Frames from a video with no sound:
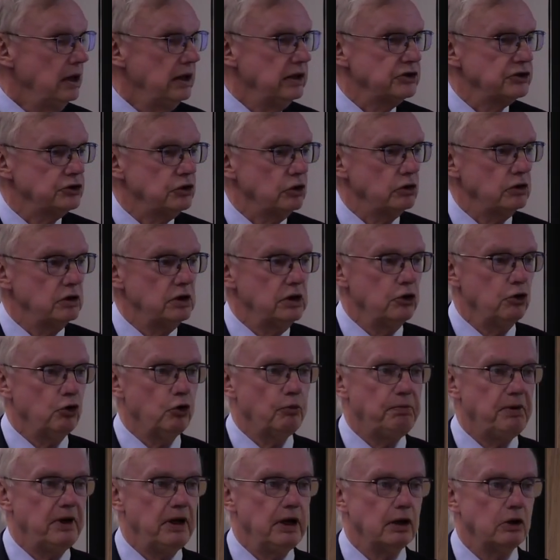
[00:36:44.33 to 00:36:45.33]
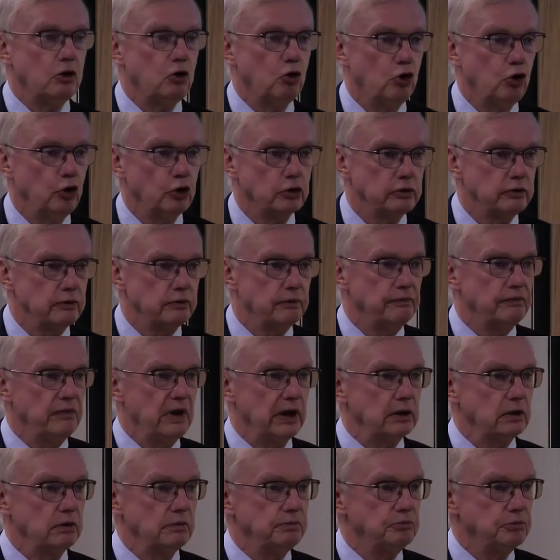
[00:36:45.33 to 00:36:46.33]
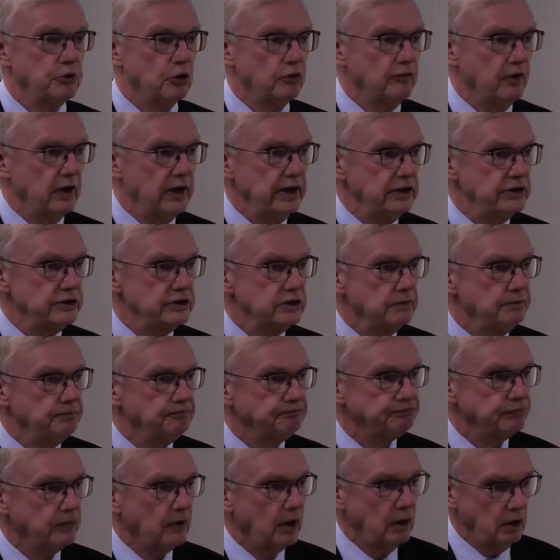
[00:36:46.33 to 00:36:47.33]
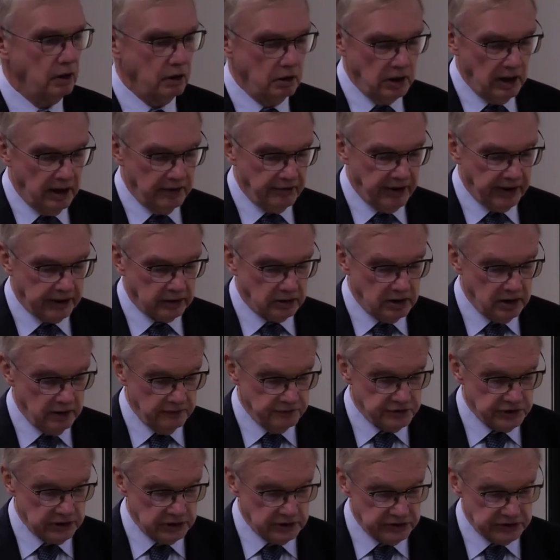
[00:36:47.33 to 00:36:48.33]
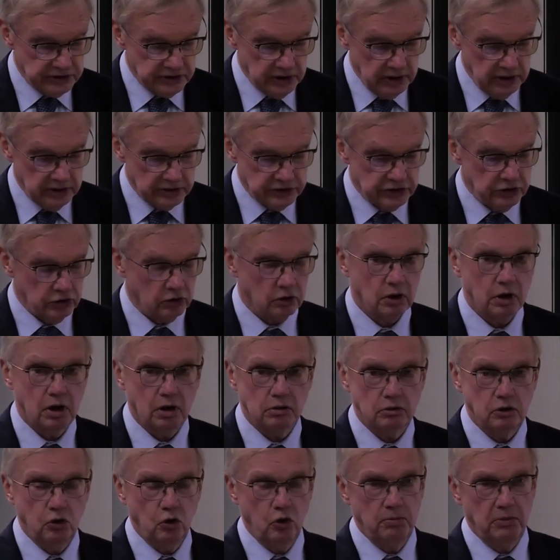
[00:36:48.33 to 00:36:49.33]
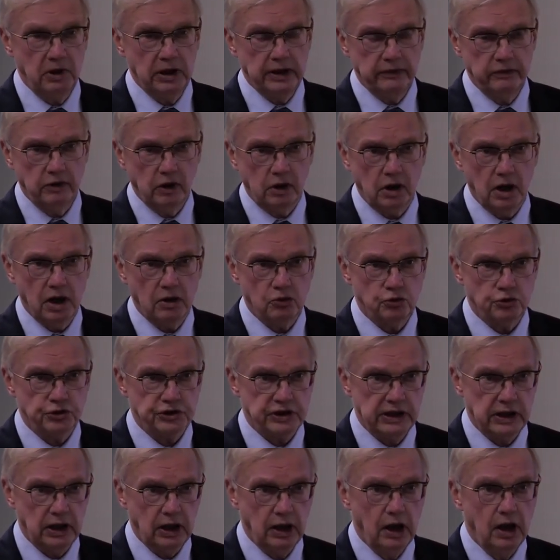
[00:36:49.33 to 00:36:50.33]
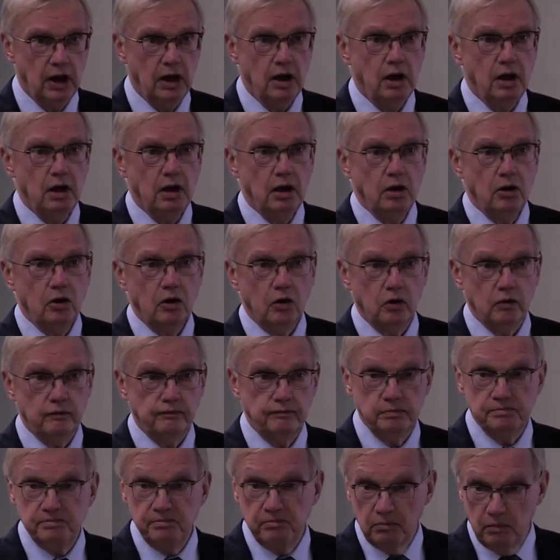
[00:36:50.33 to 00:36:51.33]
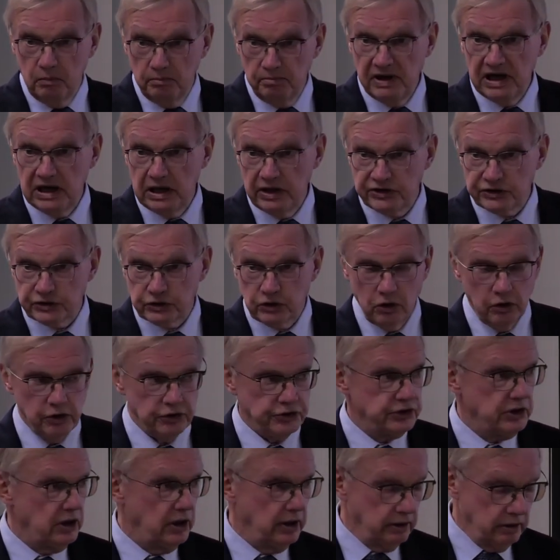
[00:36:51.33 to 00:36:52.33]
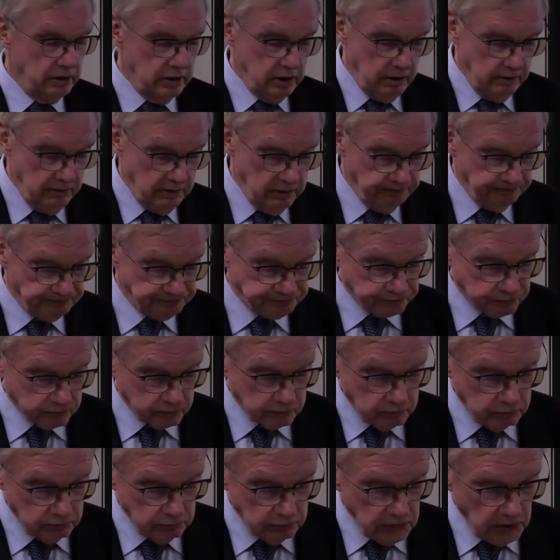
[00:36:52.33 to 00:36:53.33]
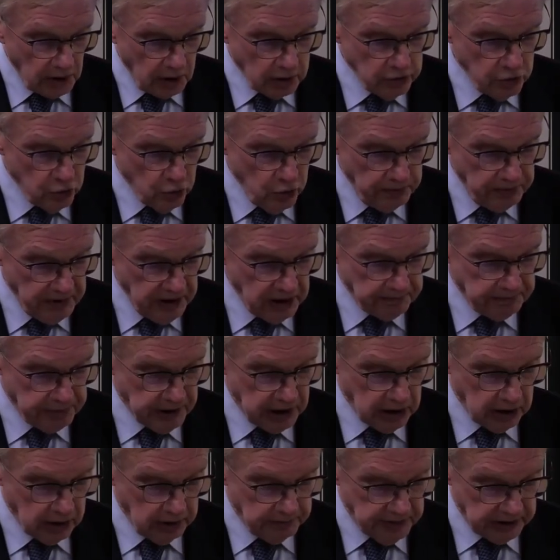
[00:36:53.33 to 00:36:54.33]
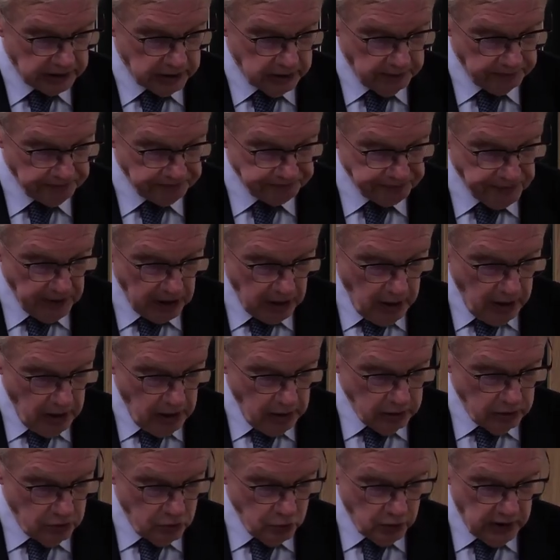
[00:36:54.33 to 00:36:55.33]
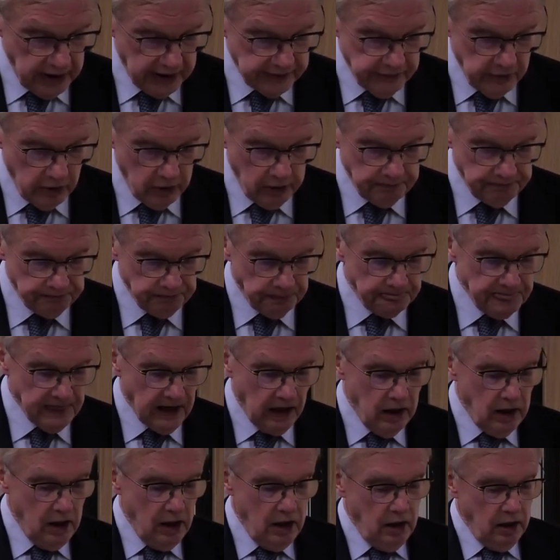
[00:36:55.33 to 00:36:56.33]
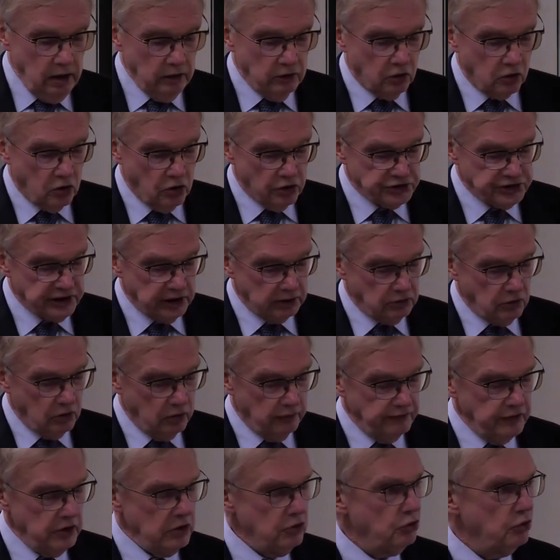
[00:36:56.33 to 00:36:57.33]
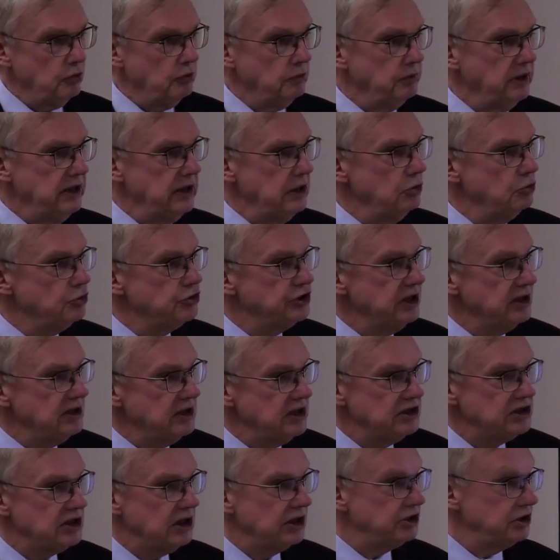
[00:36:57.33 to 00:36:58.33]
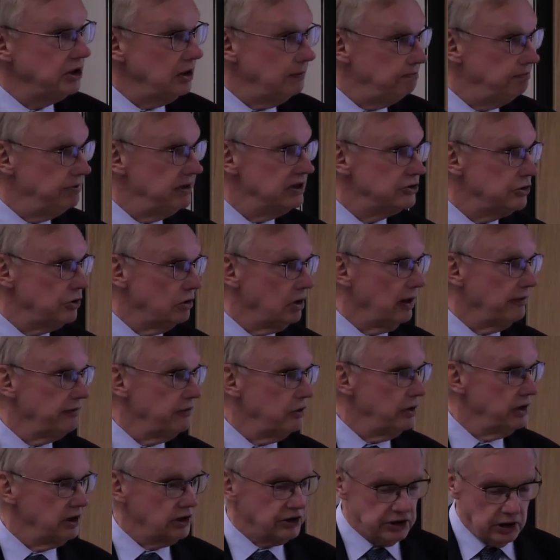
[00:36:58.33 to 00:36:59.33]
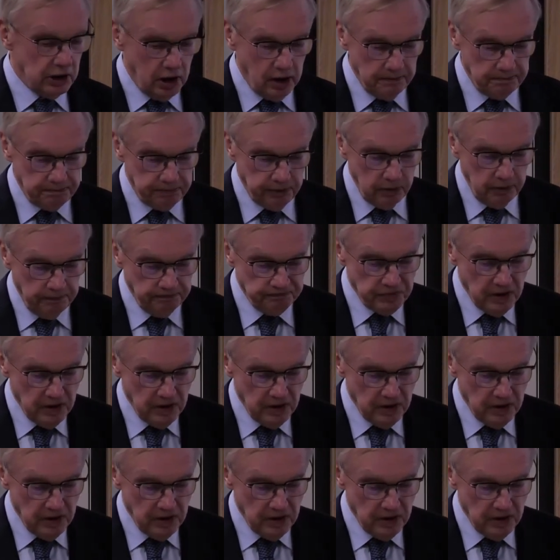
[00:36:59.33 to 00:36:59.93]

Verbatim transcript: It's not the European Court that provides directives. It's, it's normally the Council of Ministers and the European Parliament together. The concept of Euro EU citizenship is another example